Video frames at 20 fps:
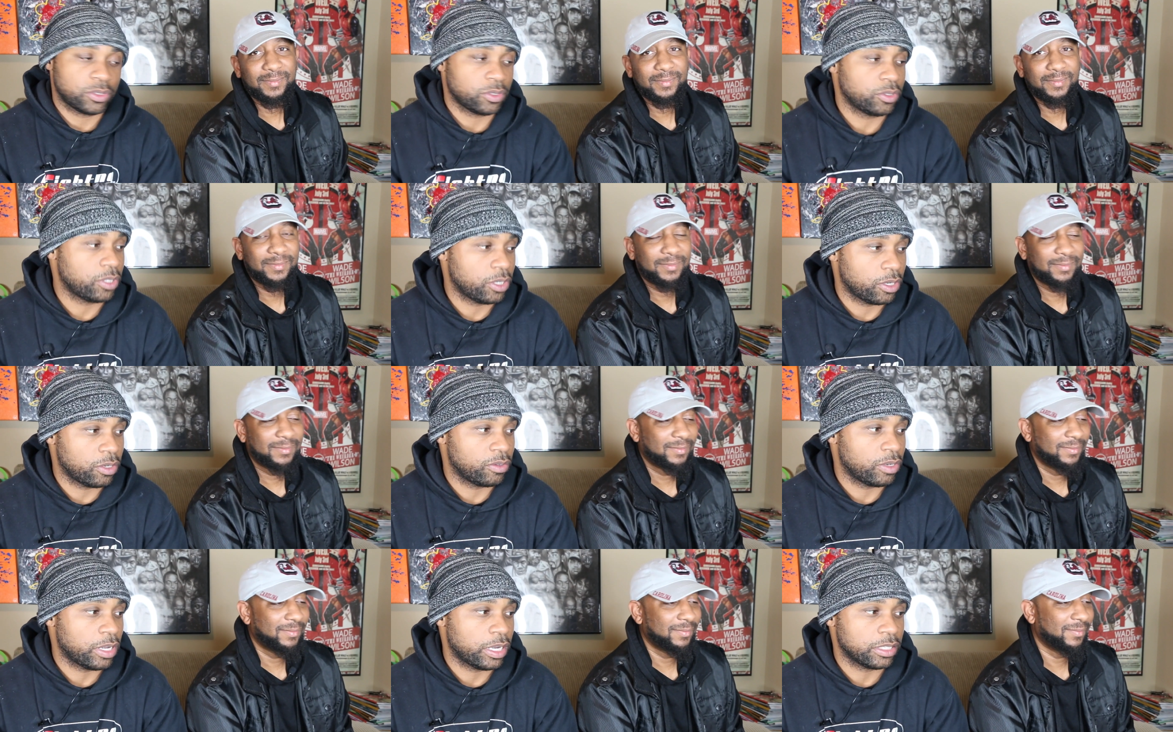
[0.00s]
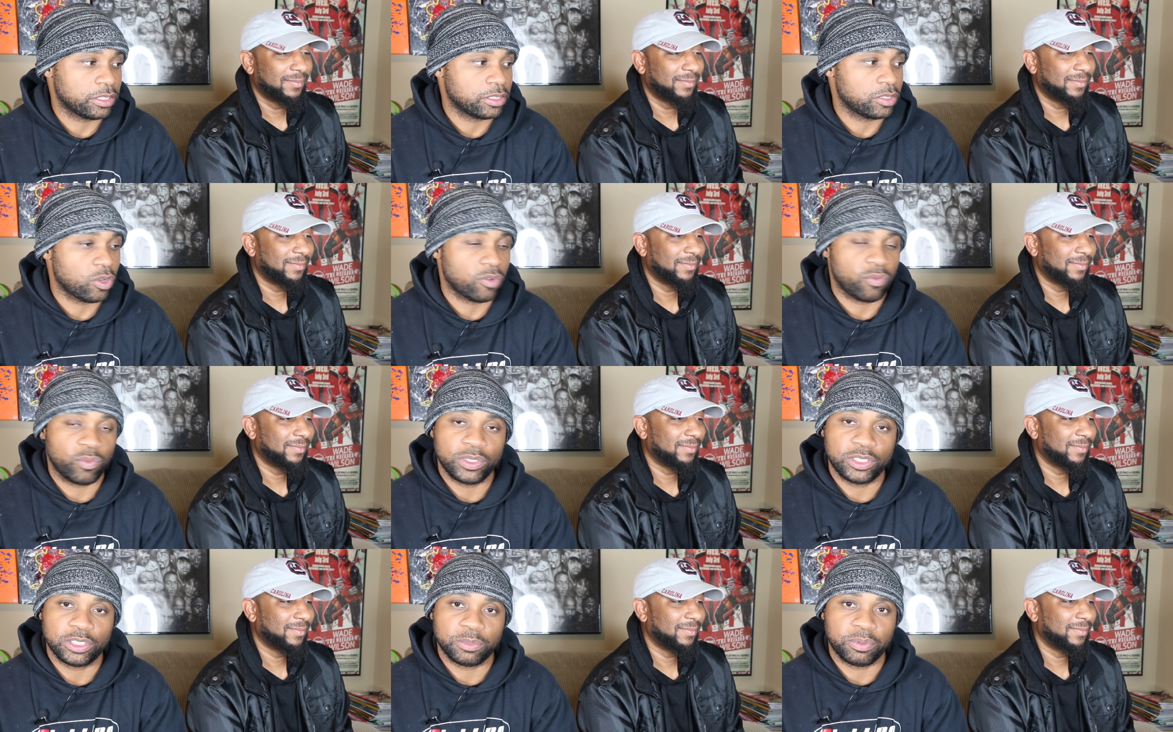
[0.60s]
Speaker 1: So, yo, let us
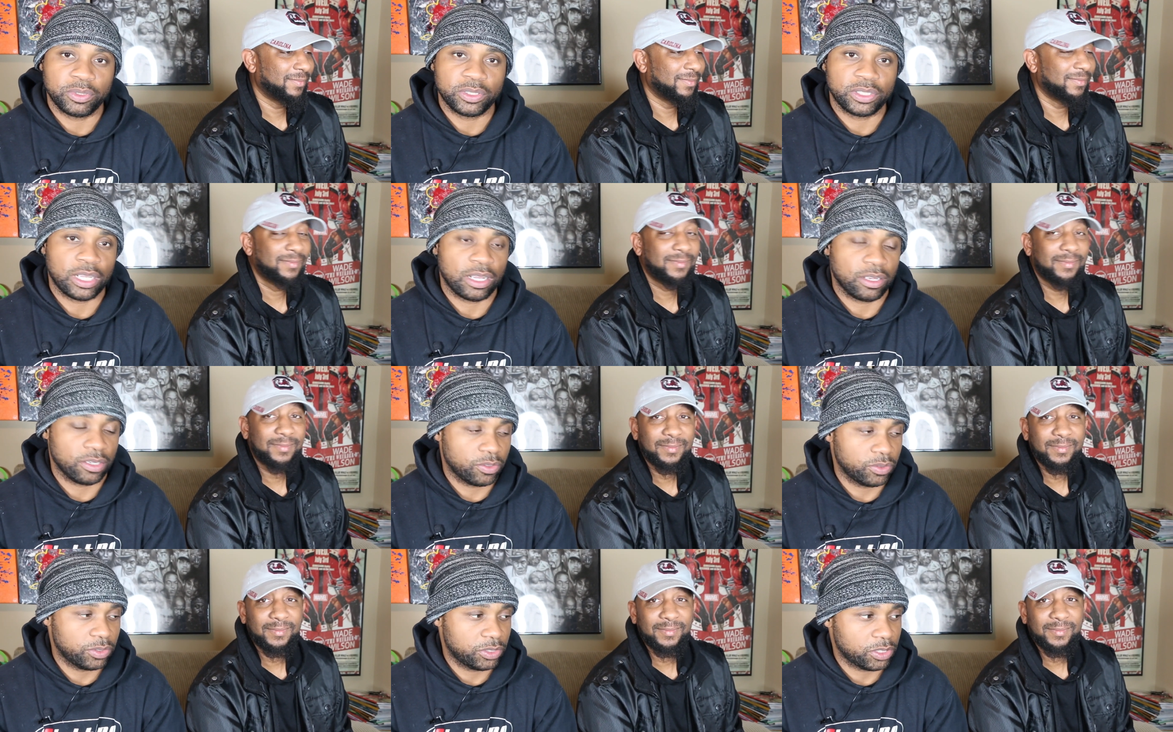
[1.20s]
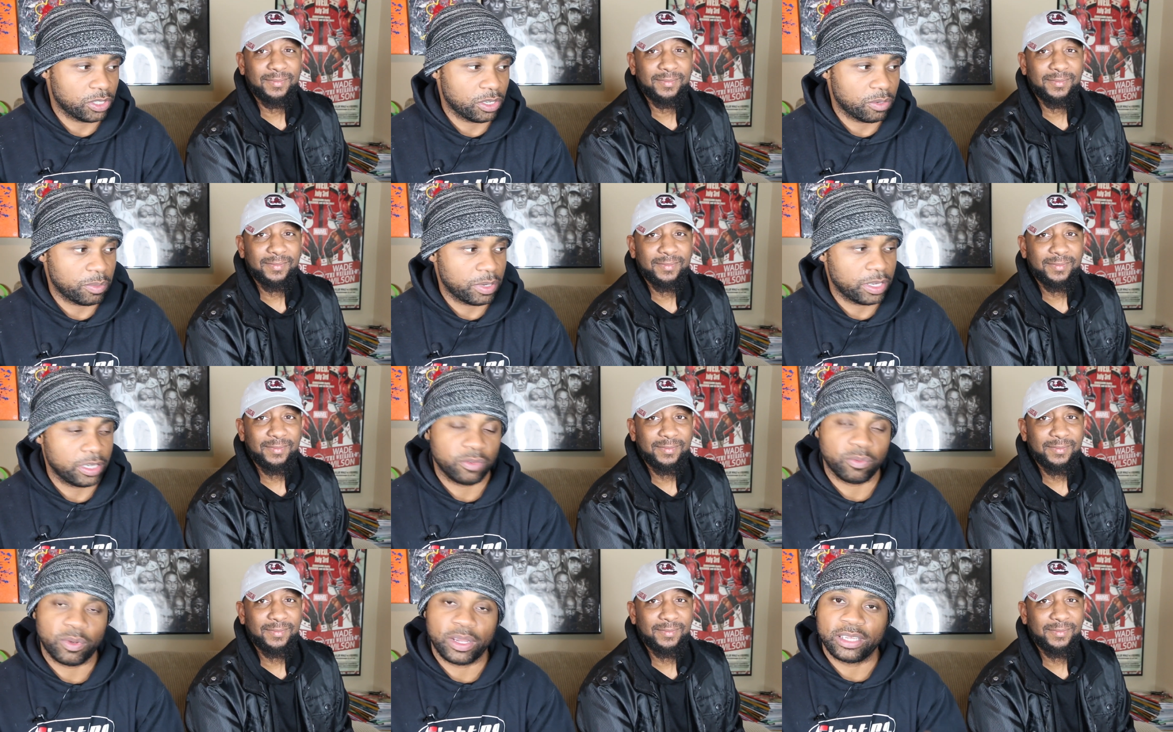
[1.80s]
know if we just put y'all on to something.
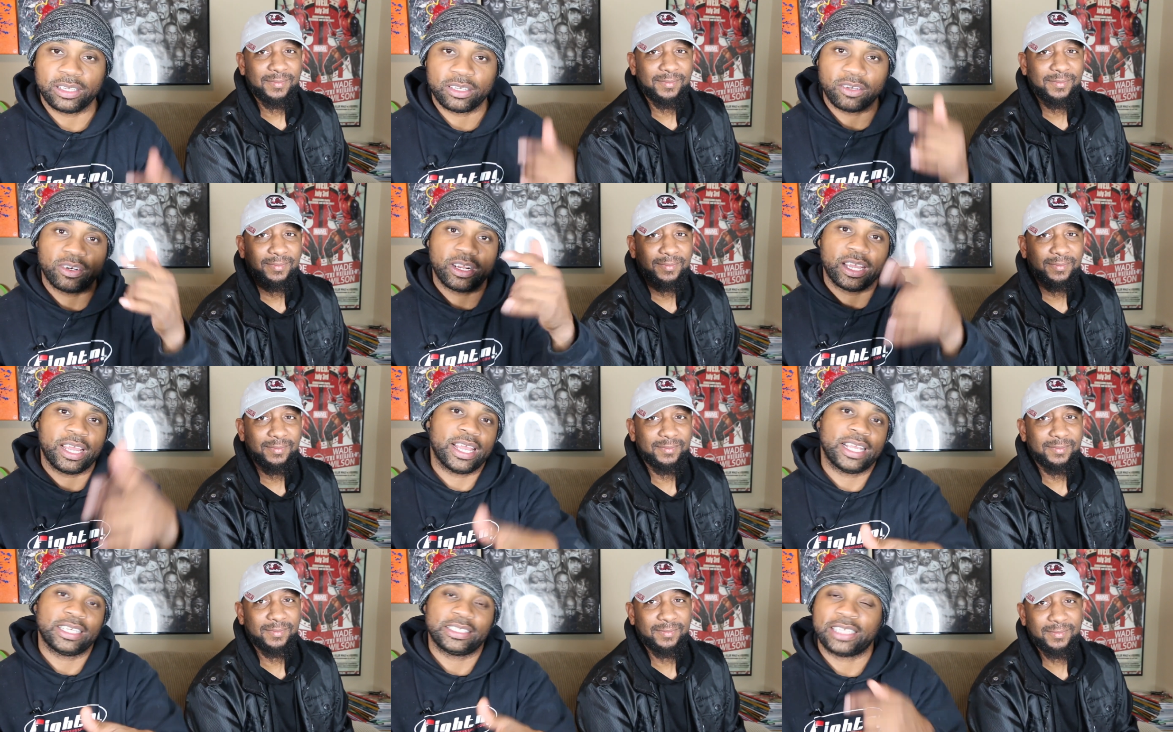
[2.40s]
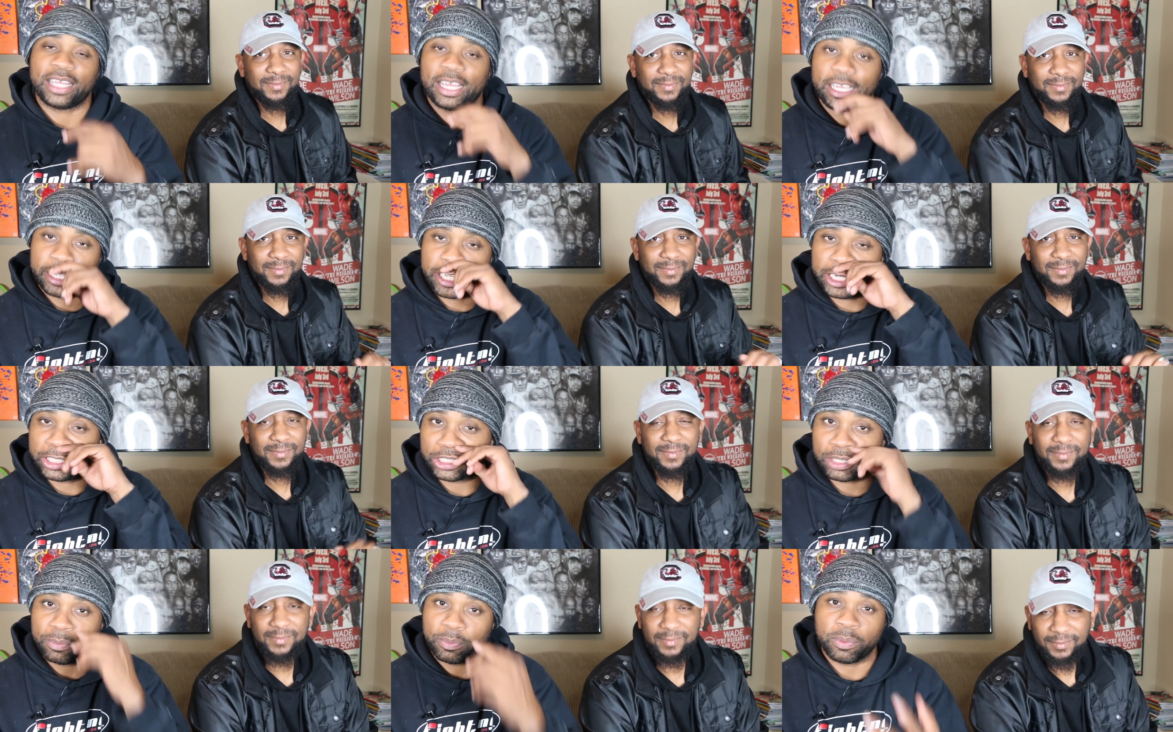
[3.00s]
But anyway, gonna hashtag
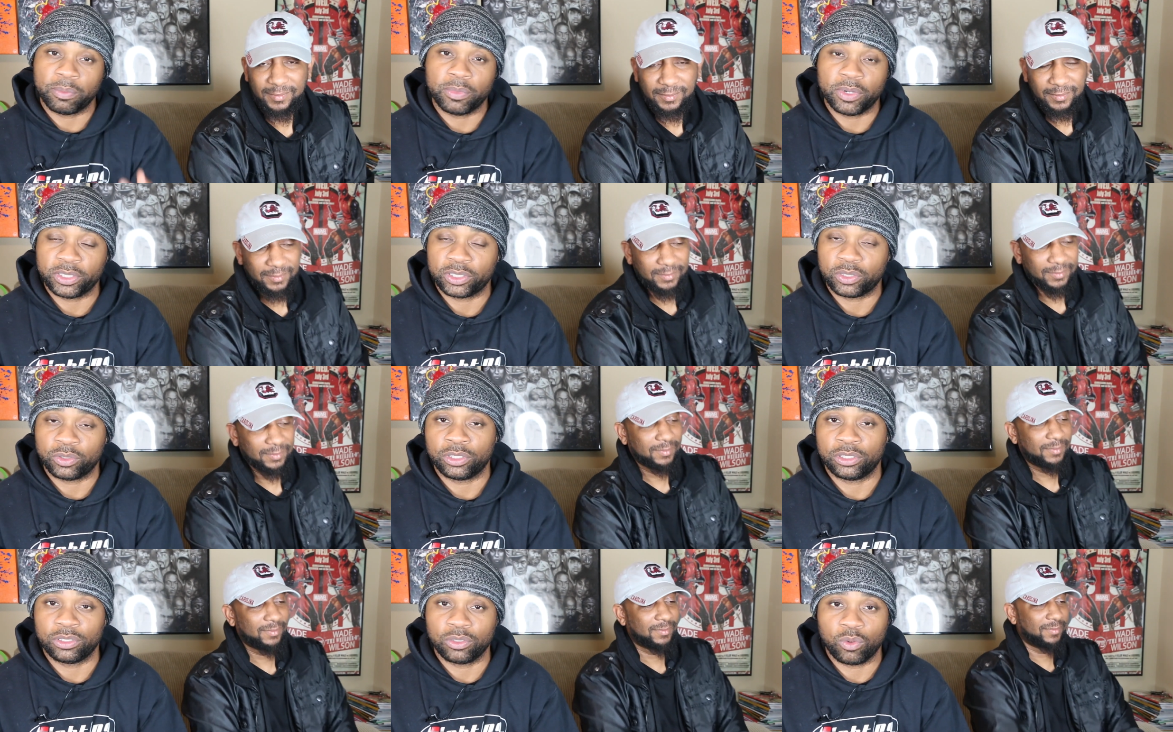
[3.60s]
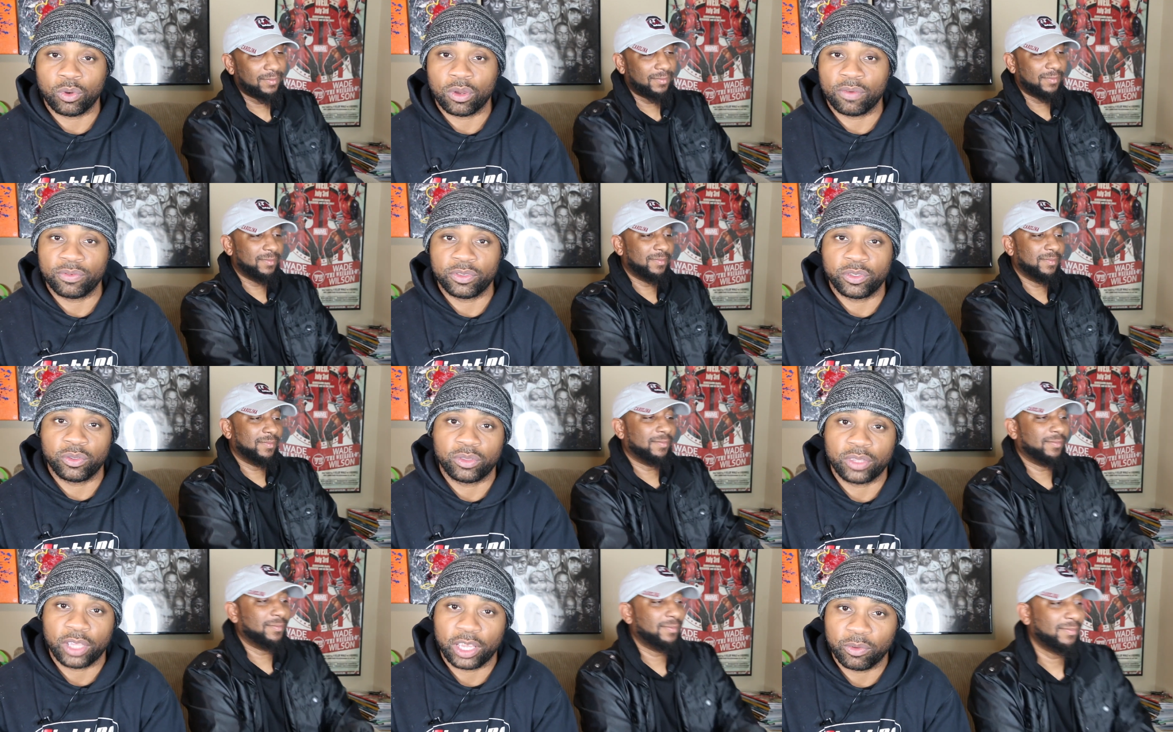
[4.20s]
ketchup or mustard, whoever
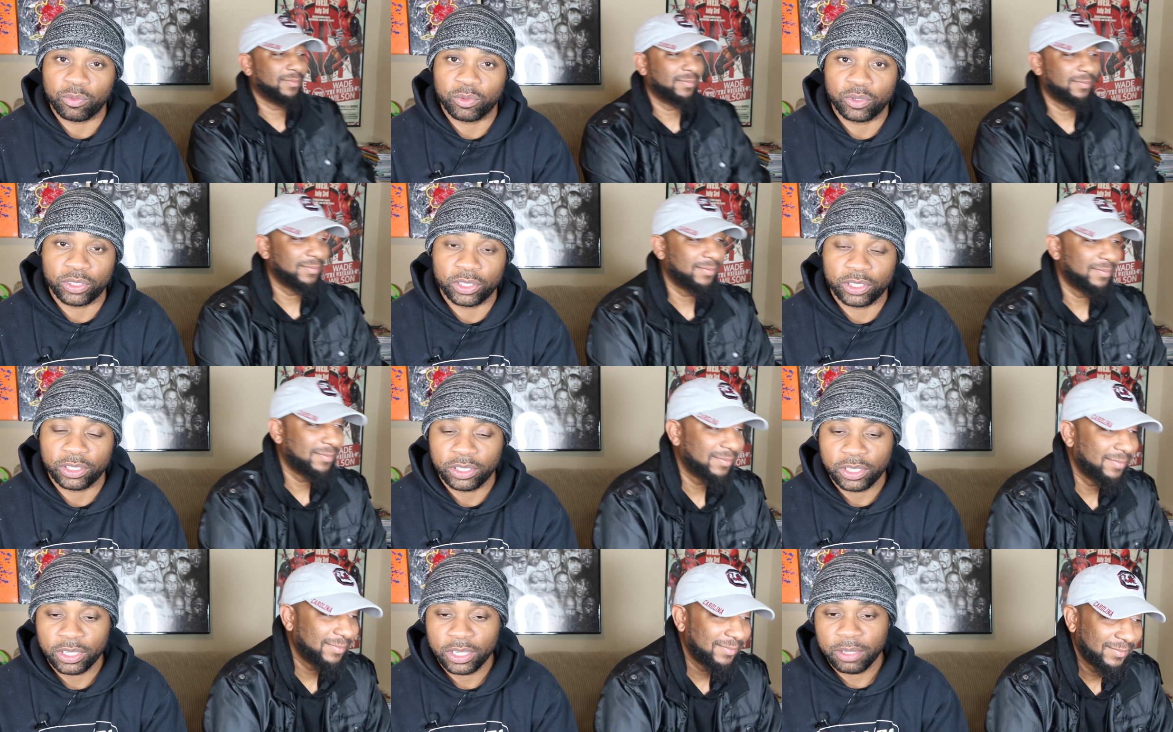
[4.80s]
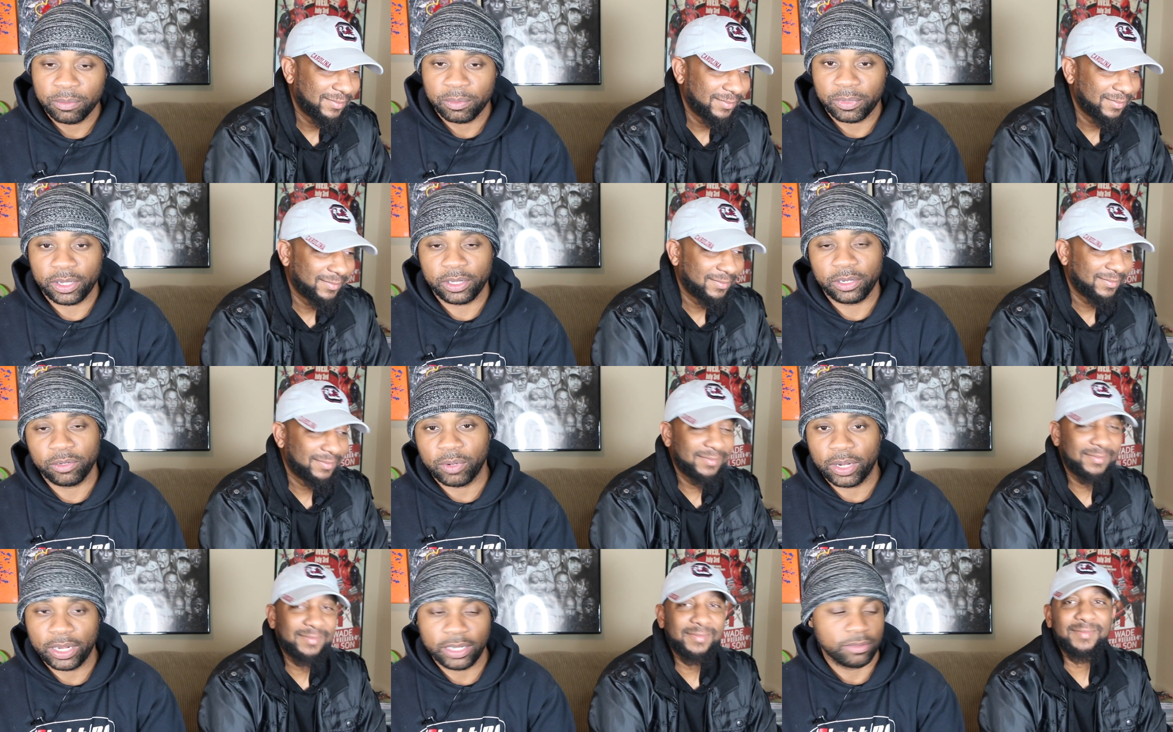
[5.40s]
you think won. But
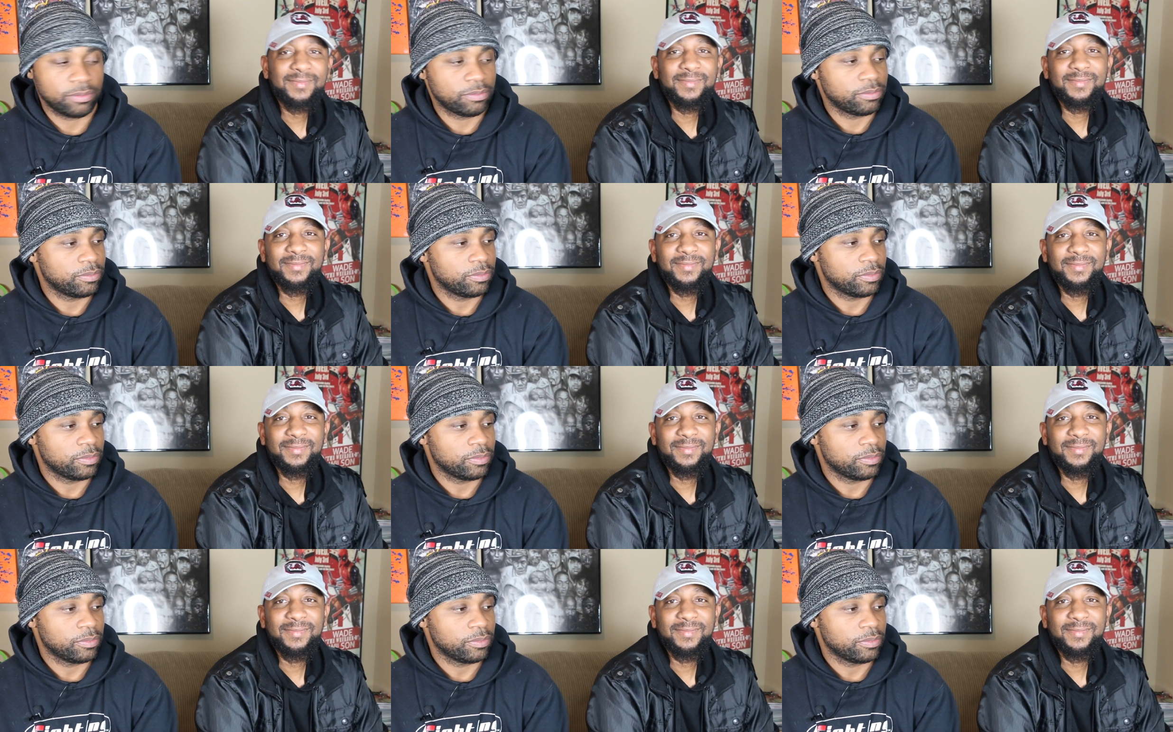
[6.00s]
anyway.